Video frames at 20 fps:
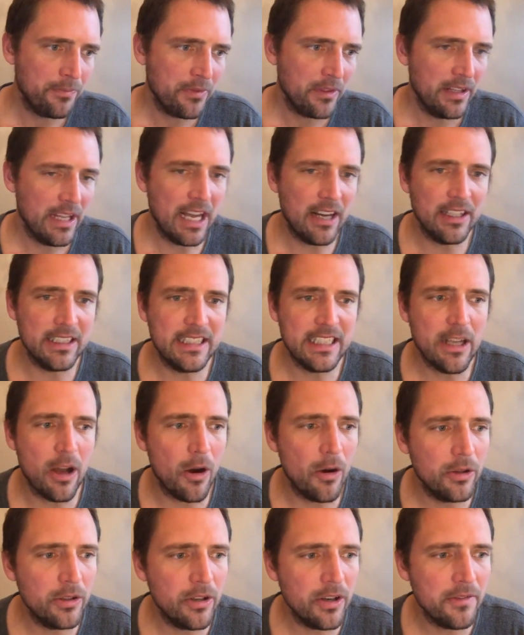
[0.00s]
Yeah, like the
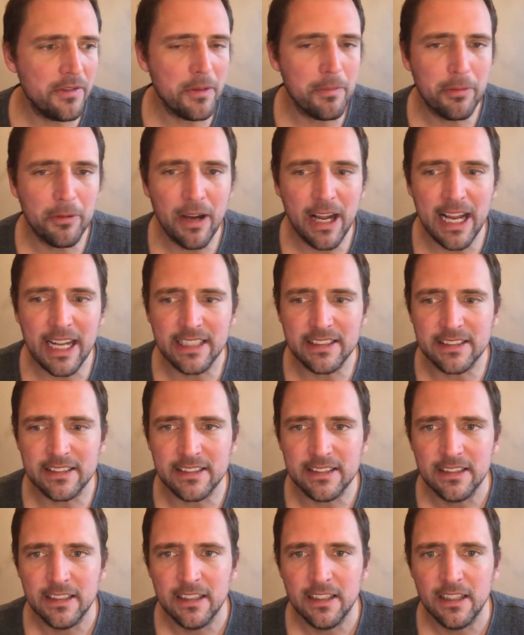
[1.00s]
owner of the
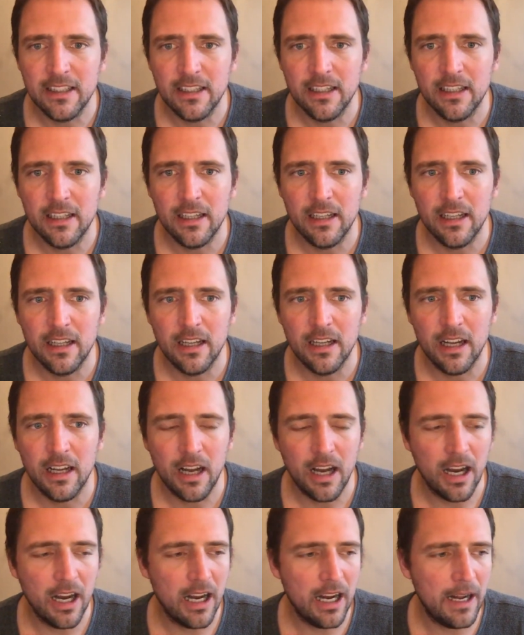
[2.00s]
place,
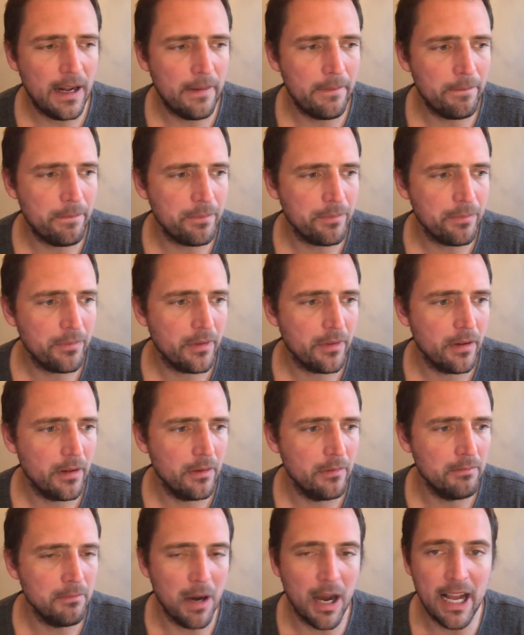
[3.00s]
um,
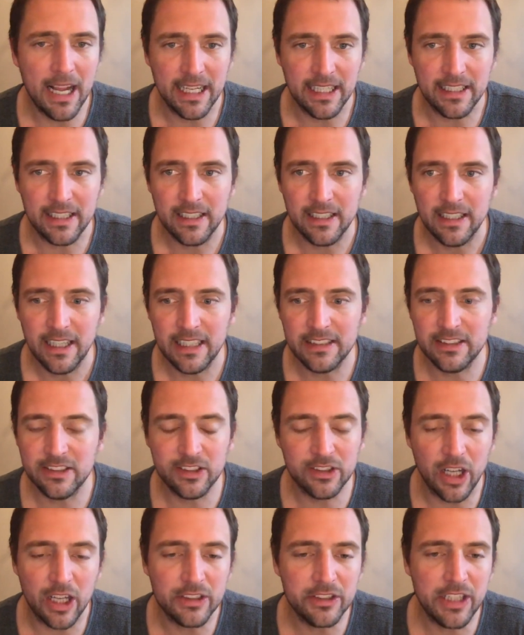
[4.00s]
Mike is
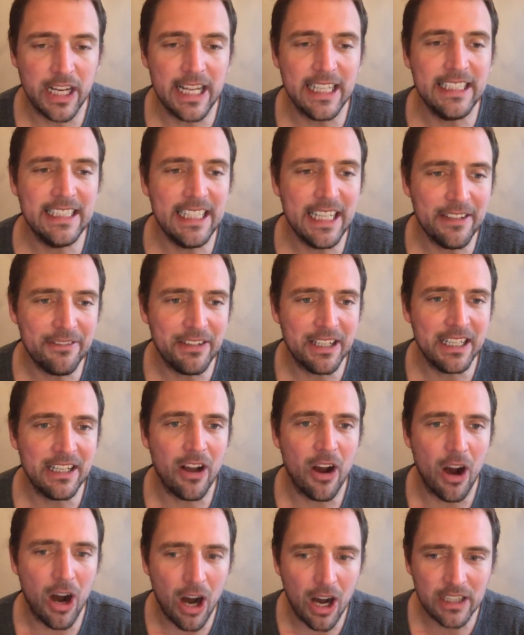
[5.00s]
such a
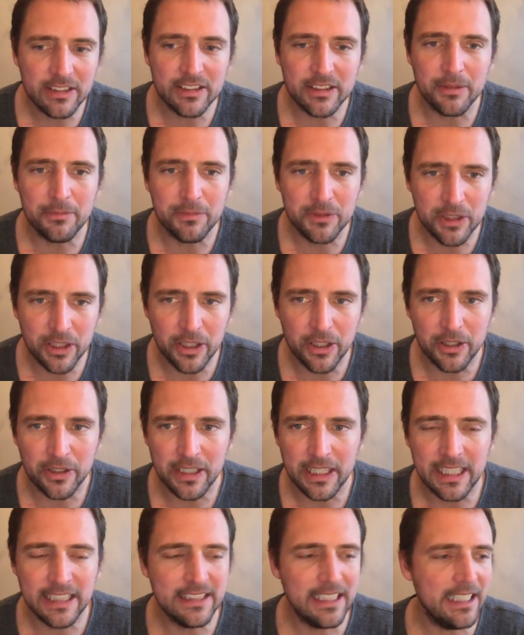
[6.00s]
giving, awesome dude.
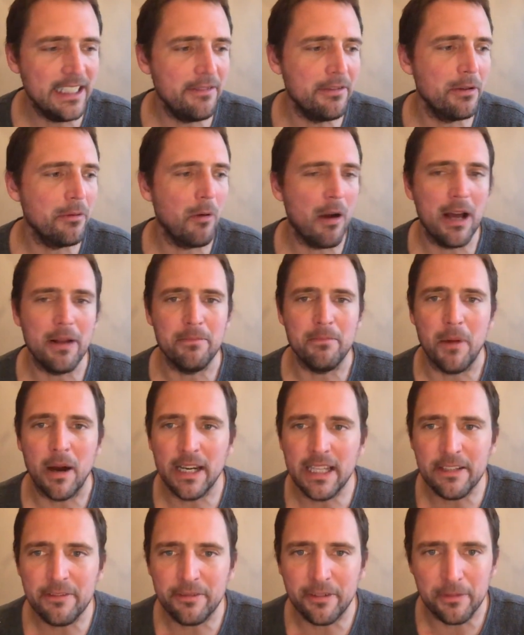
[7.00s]
He didn't even want
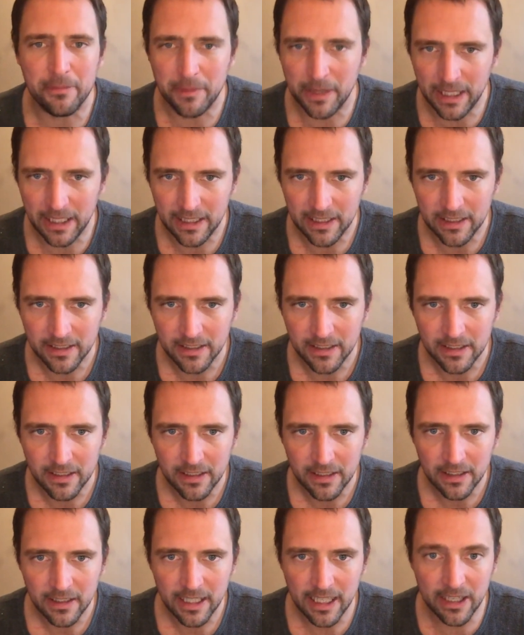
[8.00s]
money from me
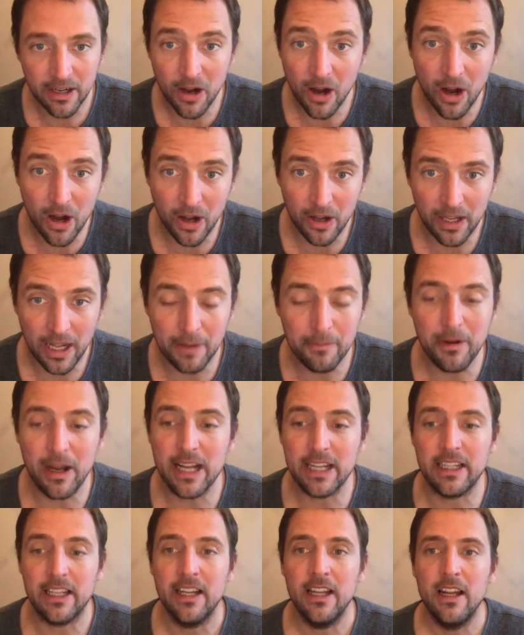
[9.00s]
at all. I'm
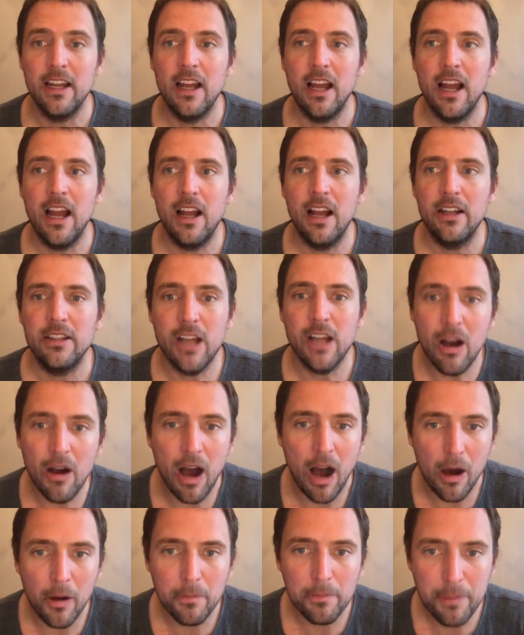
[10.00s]
like, no,
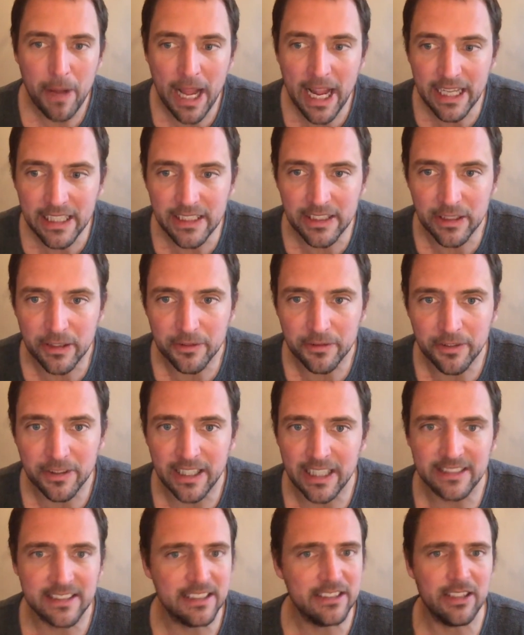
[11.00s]
I'll pay you for
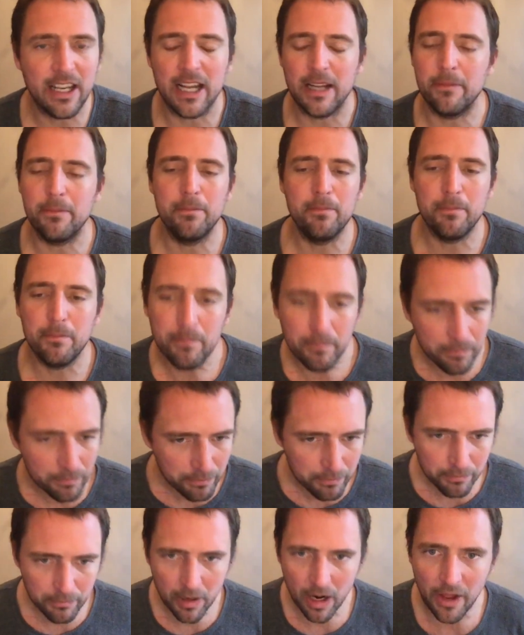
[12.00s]
this. He's like,
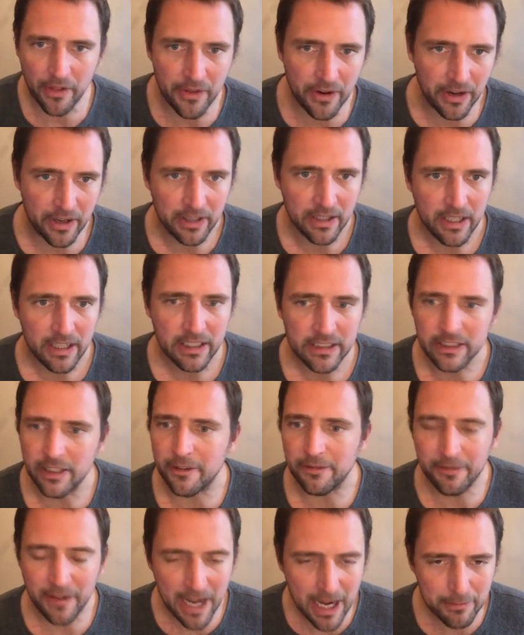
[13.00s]
brother, you're a
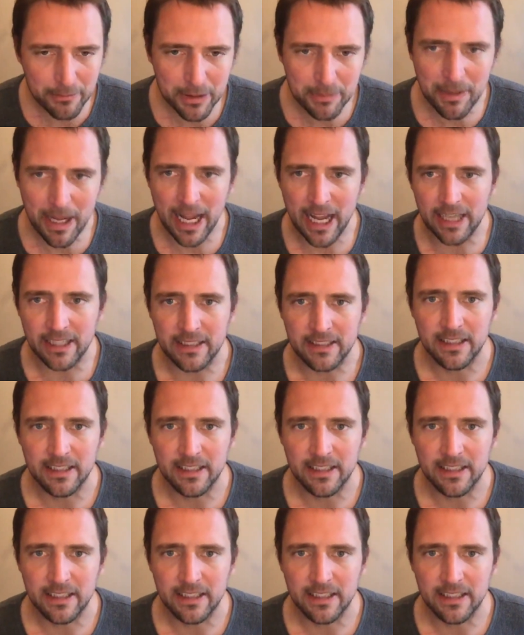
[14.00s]
family man.